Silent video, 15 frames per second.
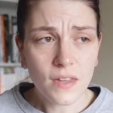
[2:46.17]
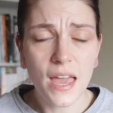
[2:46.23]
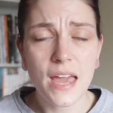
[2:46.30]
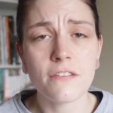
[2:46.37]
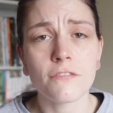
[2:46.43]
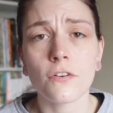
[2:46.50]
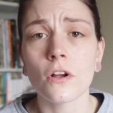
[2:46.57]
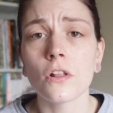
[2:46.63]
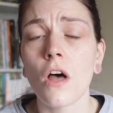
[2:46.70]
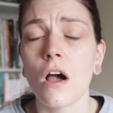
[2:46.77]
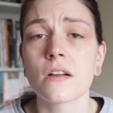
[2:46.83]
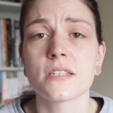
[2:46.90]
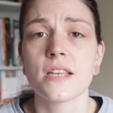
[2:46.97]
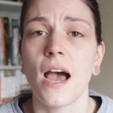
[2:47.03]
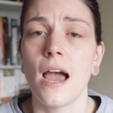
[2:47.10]
And for a
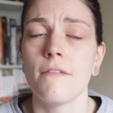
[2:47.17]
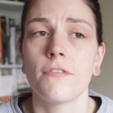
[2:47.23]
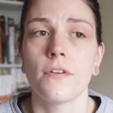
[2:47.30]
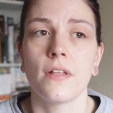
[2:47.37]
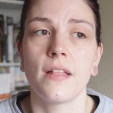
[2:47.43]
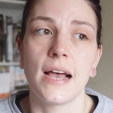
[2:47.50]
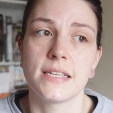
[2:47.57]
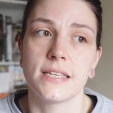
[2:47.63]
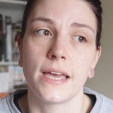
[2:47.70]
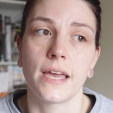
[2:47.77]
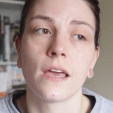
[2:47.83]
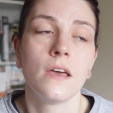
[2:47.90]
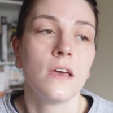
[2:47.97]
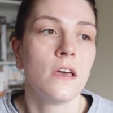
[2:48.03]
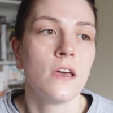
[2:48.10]
long time, for the last like,
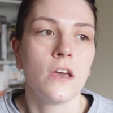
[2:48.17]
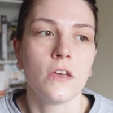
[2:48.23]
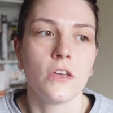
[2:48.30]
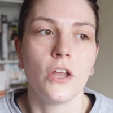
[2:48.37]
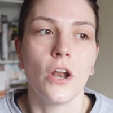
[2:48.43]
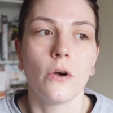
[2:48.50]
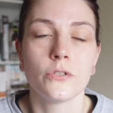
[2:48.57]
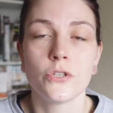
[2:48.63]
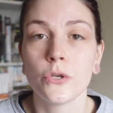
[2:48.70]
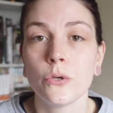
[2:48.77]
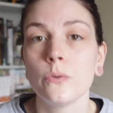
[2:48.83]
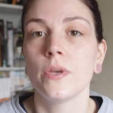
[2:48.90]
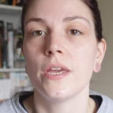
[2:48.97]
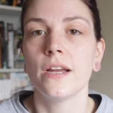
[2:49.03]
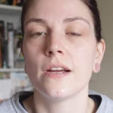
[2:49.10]
you know,
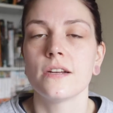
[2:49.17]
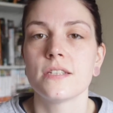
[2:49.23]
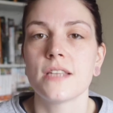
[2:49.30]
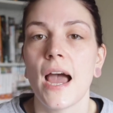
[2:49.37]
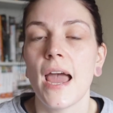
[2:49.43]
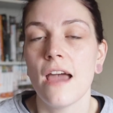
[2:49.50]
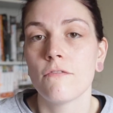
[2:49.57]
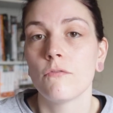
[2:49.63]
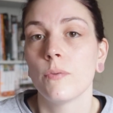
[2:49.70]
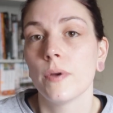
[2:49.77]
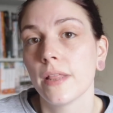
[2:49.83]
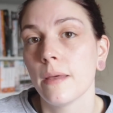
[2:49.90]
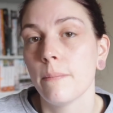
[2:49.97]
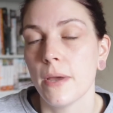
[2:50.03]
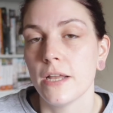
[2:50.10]
two years, I have
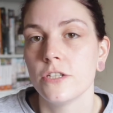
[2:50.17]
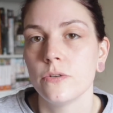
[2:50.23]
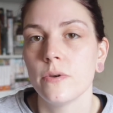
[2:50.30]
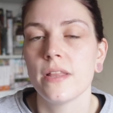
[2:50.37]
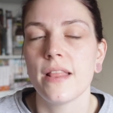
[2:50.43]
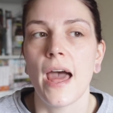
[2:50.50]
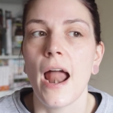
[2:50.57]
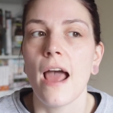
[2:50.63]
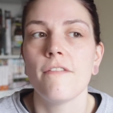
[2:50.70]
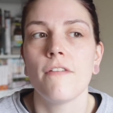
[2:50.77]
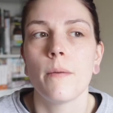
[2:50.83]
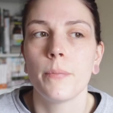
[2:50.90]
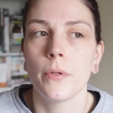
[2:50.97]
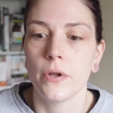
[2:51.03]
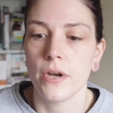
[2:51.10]
really been doing that. I've
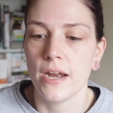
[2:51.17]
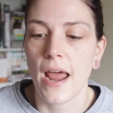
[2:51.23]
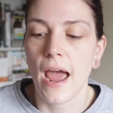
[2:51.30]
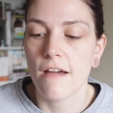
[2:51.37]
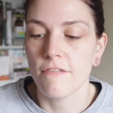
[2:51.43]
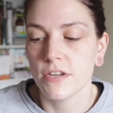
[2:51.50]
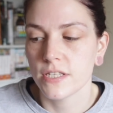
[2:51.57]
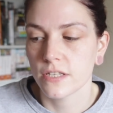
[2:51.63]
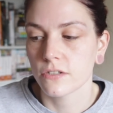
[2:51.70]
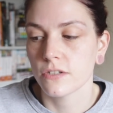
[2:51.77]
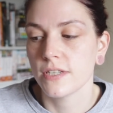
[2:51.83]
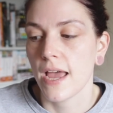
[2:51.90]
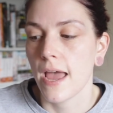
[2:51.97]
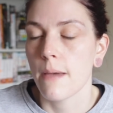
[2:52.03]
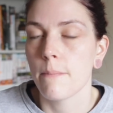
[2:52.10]
uploaded every single
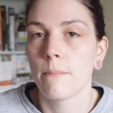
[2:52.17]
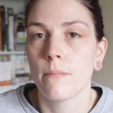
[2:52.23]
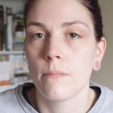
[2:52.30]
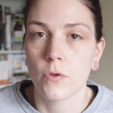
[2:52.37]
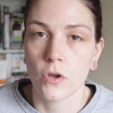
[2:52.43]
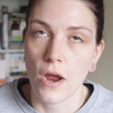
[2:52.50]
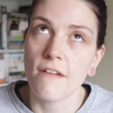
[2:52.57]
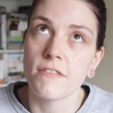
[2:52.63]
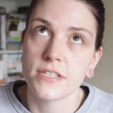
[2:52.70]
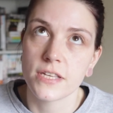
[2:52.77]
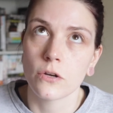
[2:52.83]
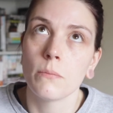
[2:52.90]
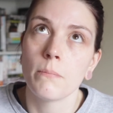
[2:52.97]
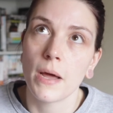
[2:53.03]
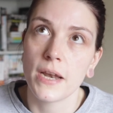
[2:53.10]
day, every
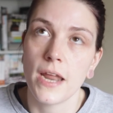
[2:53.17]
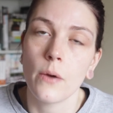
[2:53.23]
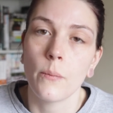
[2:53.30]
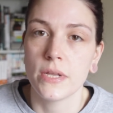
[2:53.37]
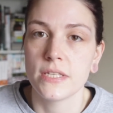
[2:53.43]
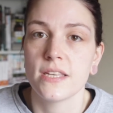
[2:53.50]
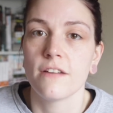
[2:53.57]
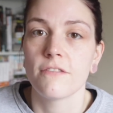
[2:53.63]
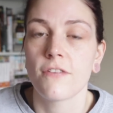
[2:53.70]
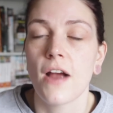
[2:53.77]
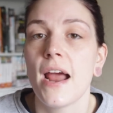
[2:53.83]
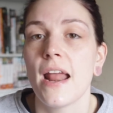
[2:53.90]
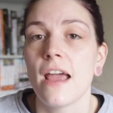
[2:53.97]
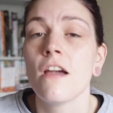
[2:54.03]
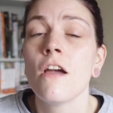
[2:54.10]
single Monday, Wednesday,
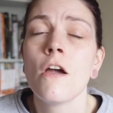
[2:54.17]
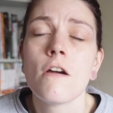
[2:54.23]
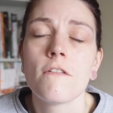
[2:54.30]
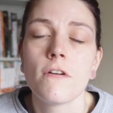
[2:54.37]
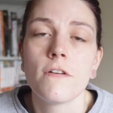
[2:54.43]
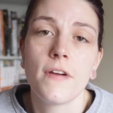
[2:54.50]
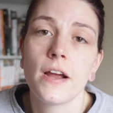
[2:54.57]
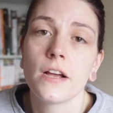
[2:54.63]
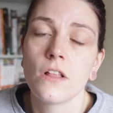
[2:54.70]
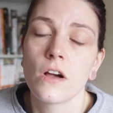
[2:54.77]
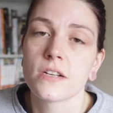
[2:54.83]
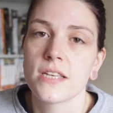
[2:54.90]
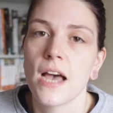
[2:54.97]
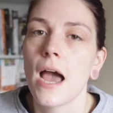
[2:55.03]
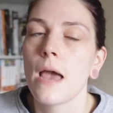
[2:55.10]
Friday for a very
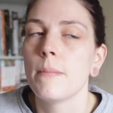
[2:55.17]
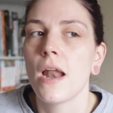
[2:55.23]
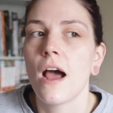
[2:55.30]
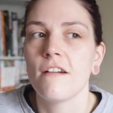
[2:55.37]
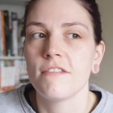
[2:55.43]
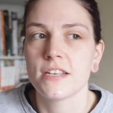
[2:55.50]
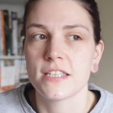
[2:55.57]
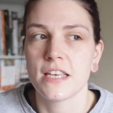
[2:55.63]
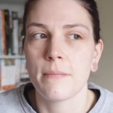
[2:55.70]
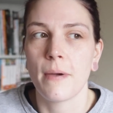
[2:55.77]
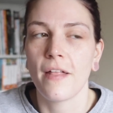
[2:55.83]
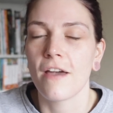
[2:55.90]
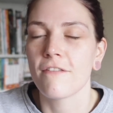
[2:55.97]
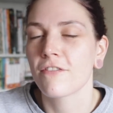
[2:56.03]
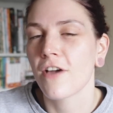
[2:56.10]
long time. And obviously my
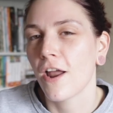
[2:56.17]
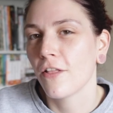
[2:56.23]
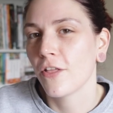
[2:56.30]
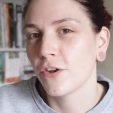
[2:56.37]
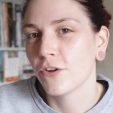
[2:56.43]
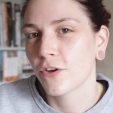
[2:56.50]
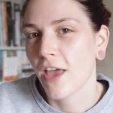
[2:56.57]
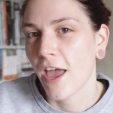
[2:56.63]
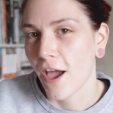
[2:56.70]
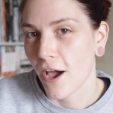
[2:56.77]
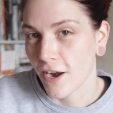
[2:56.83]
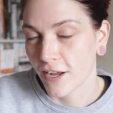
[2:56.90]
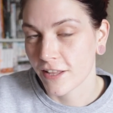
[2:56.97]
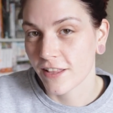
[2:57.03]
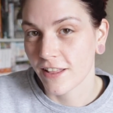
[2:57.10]
life got a little
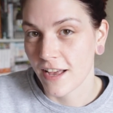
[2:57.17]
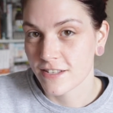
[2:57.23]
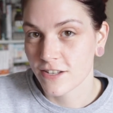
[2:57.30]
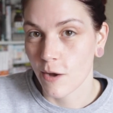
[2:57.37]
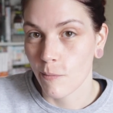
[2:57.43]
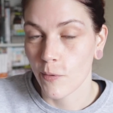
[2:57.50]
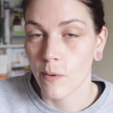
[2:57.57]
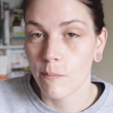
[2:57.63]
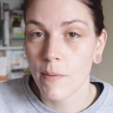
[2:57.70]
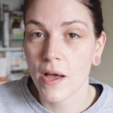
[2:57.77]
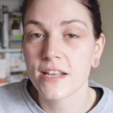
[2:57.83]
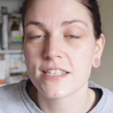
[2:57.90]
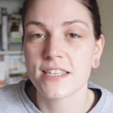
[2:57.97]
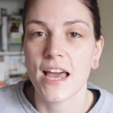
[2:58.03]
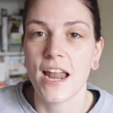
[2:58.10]
chaotic the last couple of
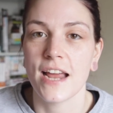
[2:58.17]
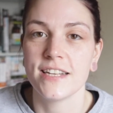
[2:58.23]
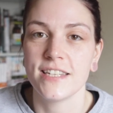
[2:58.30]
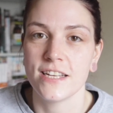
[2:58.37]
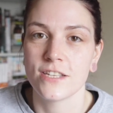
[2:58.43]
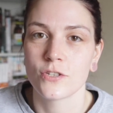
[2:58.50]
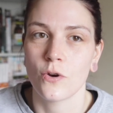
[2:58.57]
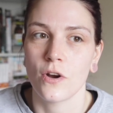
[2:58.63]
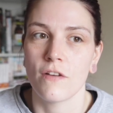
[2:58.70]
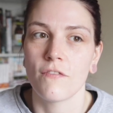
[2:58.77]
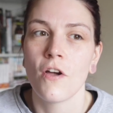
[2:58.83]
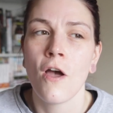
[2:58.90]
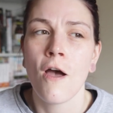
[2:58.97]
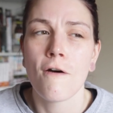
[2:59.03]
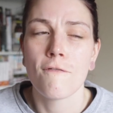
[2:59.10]
months and I did sort of
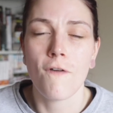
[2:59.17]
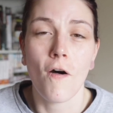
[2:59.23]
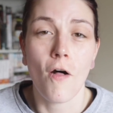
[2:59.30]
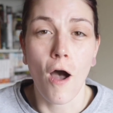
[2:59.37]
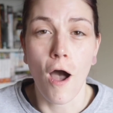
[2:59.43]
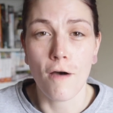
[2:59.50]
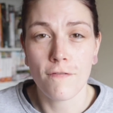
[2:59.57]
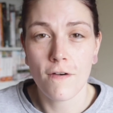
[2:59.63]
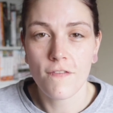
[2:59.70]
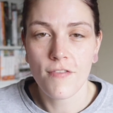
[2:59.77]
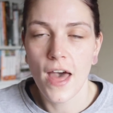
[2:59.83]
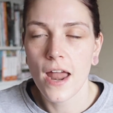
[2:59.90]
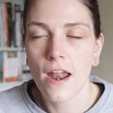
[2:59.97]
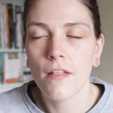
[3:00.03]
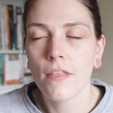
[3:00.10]
fall off of
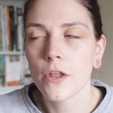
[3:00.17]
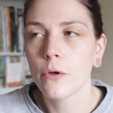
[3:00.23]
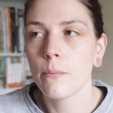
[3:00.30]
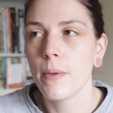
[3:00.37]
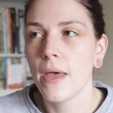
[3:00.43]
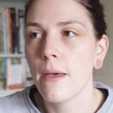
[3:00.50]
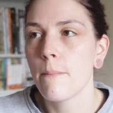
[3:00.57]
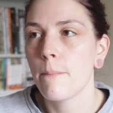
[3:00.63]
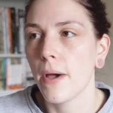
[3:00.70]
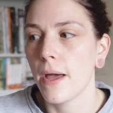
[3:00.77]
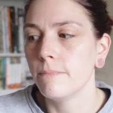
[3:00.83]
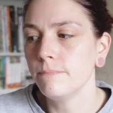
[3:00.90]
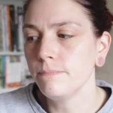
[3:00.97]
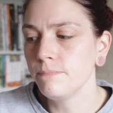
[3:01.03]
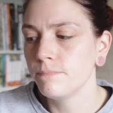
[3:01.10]
that a little bit, but